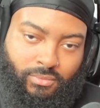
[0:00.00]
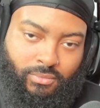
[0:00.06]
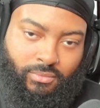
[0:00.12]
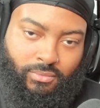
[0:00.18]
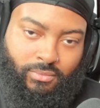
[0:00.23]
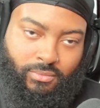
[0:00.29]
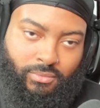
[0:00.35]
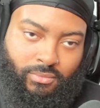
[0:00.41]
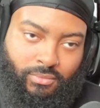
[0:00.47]

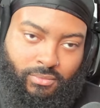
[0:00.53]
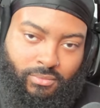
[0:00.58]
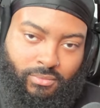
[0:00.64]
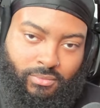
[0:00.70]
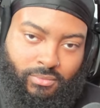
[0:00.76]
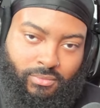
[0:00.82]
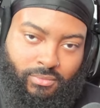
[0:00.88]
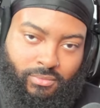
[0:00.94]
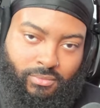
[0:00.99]
Tag team
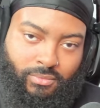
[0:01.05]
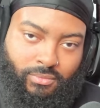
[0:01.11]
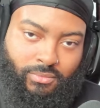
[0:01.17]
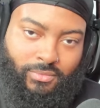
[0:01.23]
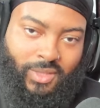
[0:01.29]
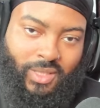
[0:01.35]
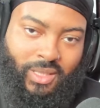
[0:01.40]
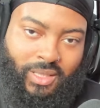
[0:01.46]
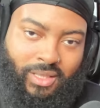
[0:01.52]
partner
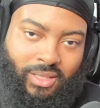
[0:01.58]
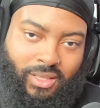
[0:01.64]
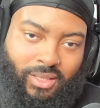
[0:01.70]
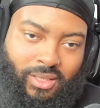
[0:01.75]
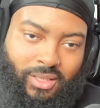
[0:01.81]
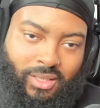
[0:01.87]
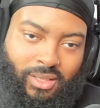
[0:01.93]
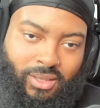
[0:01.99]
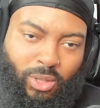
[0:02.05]
in a.
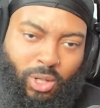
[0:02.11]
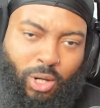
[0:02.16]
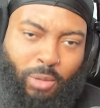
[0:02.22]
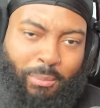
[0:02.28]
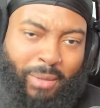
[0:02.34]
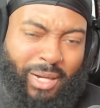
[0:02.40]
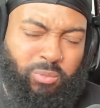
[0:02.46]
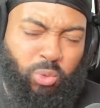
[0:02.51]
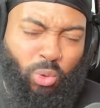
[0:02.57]
Oh, oh
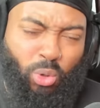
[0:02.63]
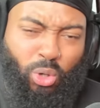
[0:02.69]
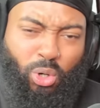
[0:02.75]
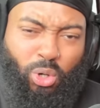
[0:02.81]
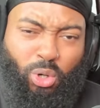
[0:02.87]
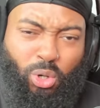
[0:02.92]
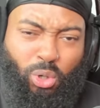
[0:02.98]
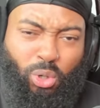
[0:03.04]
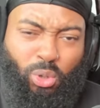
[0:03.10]

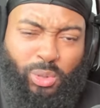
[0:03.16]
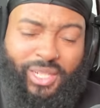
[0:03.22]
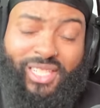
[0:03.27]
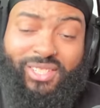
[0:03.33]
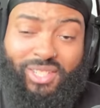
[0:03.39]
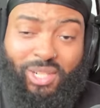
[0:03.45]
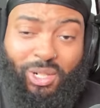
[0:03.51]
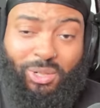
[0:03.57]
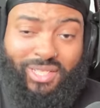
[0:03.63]
my. Ooh, he
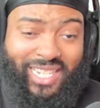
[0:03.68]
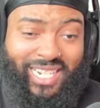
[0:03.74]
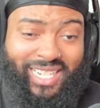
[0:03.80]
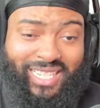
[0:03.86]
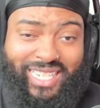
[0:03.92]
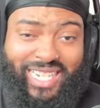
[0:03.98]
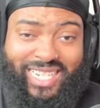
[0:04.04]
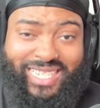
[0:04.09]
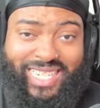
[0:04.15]
sold the
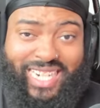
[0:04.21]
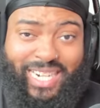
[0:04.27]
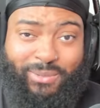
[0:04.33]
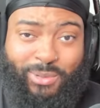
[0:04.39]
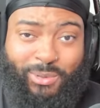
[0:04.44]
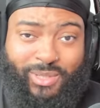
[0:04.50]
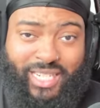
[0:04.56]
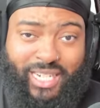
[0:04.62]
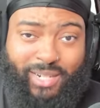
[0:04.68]
hell out of that one
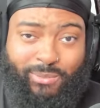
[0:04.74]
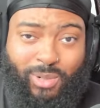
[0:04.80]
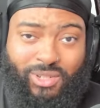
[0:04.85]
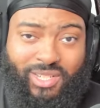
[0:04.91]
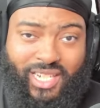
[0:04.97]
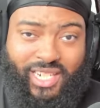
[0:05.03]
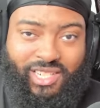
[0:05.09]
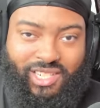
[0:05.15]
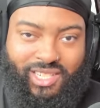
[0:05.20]
with that
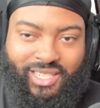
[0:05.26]
rotation.